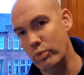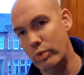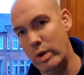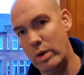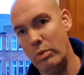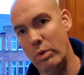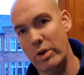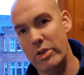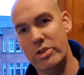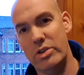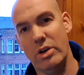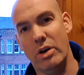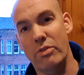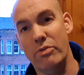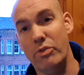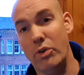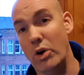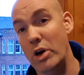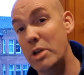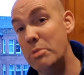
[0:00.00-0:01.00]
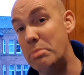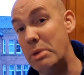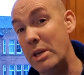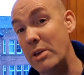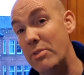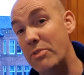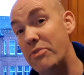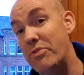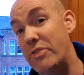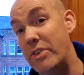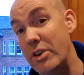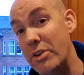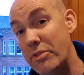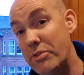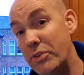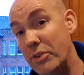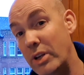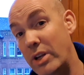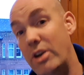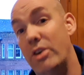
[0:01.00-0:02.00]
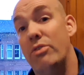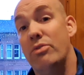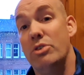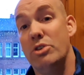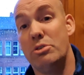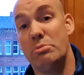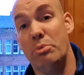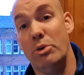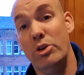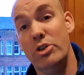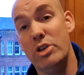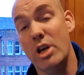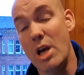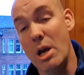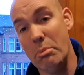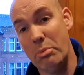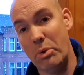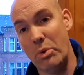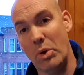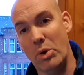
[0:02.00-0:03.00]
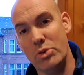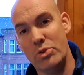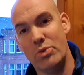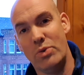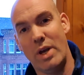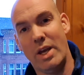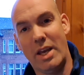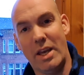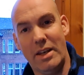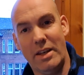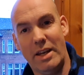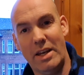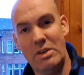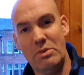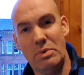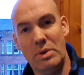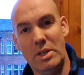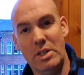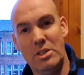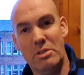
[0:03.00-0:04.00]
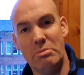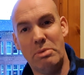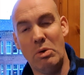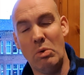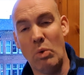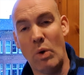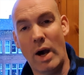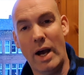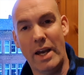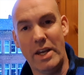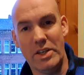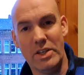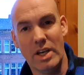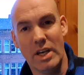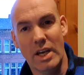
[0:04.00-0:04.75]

want to avoid being fearful in our response, but we also recognize we need to be wise